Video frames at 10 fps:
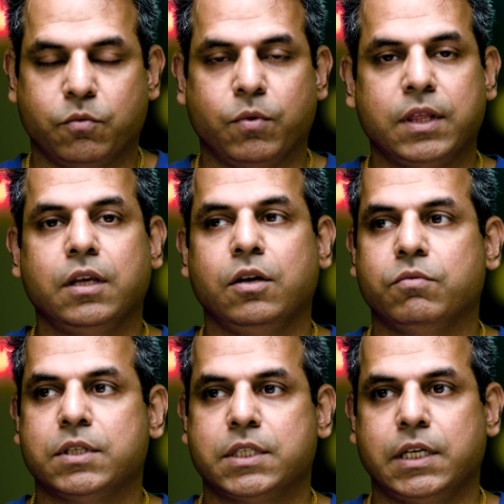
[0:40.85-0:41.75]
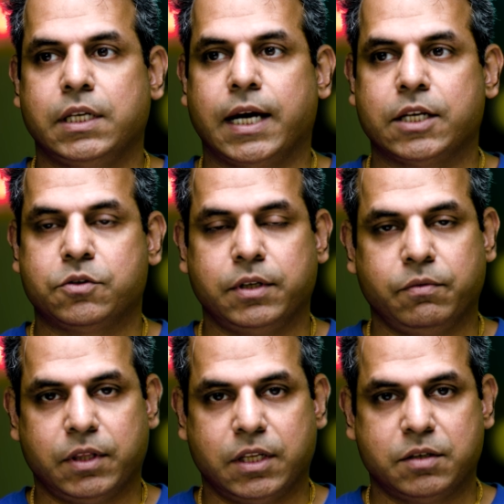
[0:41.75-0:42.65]
So one thing you will see
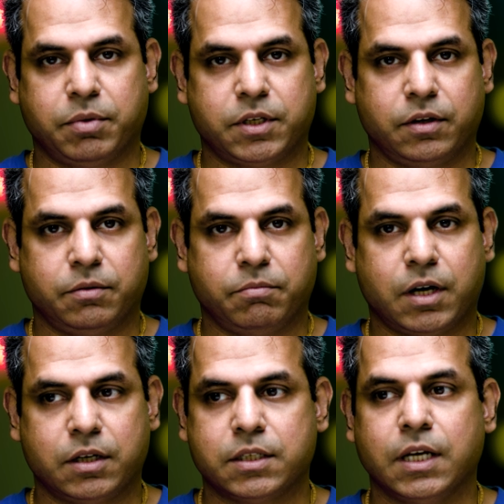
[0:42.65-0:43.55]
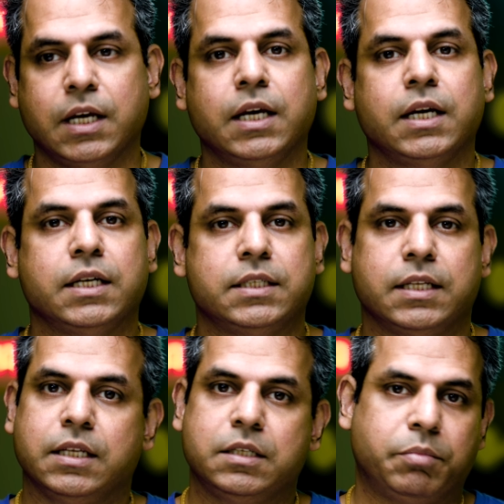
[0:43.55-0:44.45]
naturally with this particular Mars is
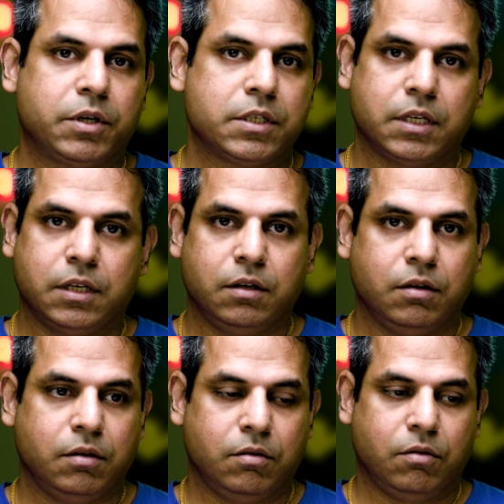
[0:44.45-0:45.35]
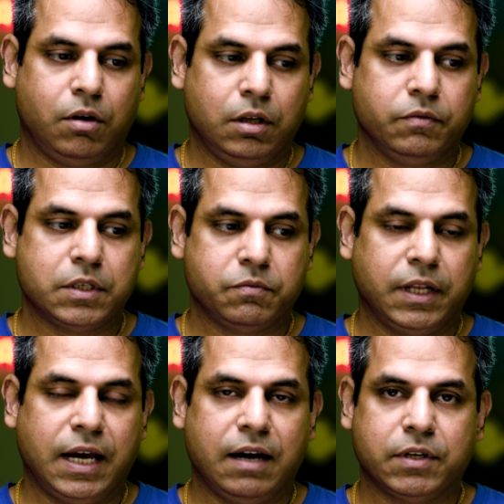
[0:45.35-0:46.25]
that this person always
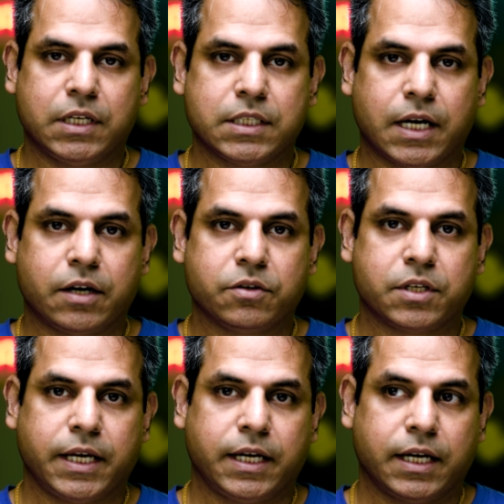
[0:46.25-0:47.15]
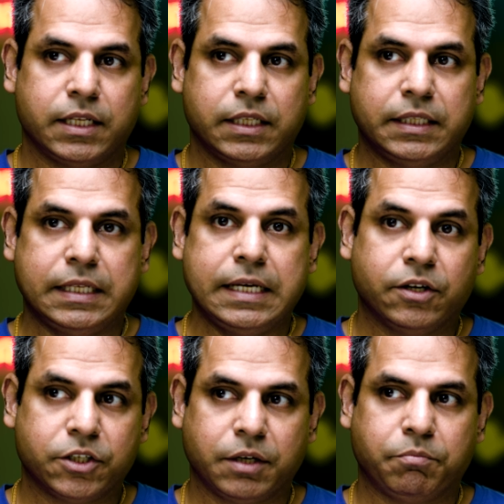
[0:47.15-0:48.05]
will have a desire to take a
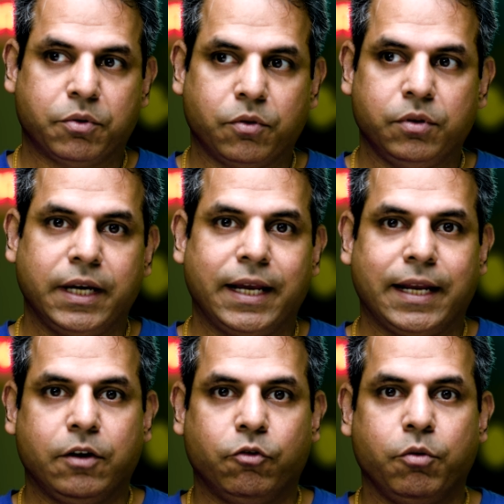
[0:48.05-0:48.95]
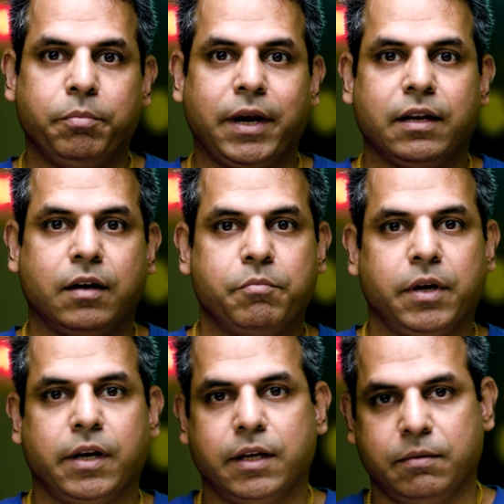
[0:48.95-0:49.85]
leadership role in a group and
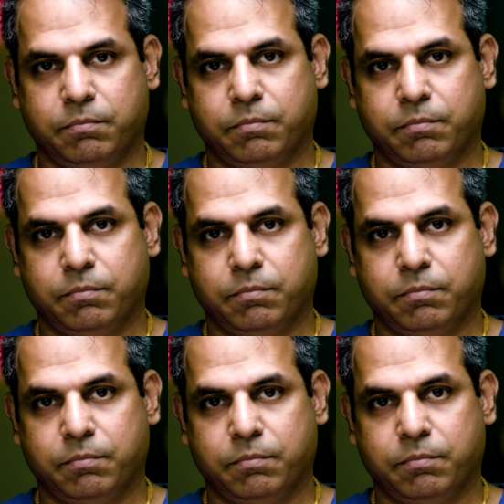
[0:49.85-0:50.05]
community.